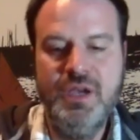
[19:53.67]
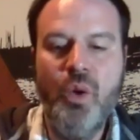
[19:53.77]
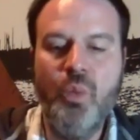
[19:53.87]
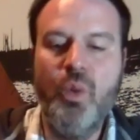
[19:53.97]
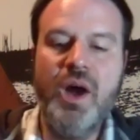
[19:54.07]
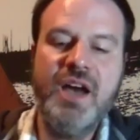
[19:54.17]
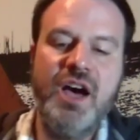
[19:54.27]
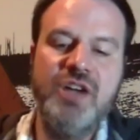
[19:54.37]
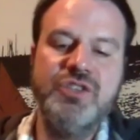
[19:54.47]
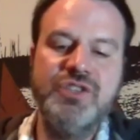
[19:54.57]

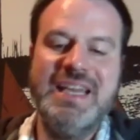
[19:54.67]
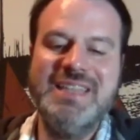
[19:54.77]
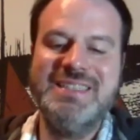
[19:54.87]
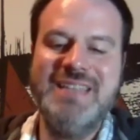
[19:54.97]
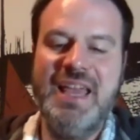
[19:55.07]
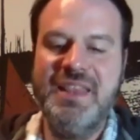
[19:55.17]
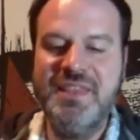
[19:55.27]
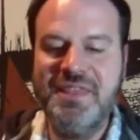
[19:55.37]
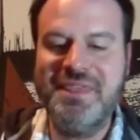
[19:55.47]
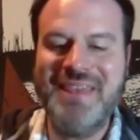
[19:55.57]

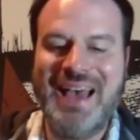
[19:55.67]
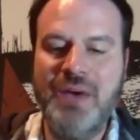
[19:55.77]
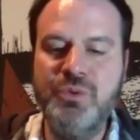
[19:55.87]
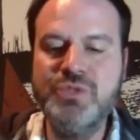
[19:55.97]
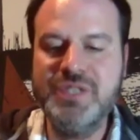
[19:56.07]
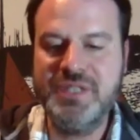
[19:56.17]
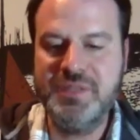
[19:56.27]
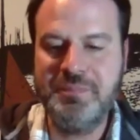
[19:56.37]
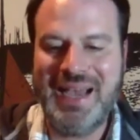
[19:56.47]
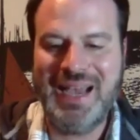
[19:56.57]
110,000
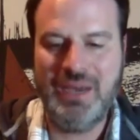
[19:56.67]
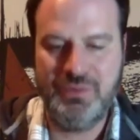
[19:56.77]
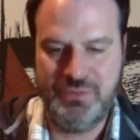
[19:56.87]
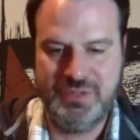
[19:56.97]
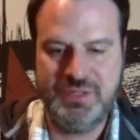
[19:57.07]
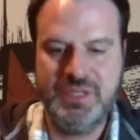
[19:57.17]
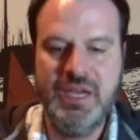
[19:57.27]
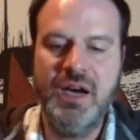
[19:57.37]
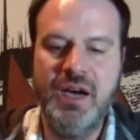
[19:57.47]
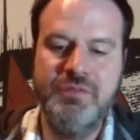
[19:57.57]
pounds
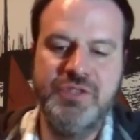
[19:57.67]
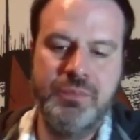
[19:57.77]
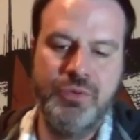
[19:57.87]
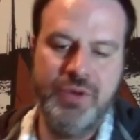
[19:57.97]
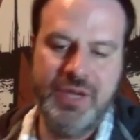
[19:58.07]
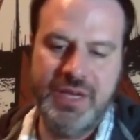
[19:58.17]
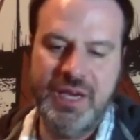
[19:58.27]
of debris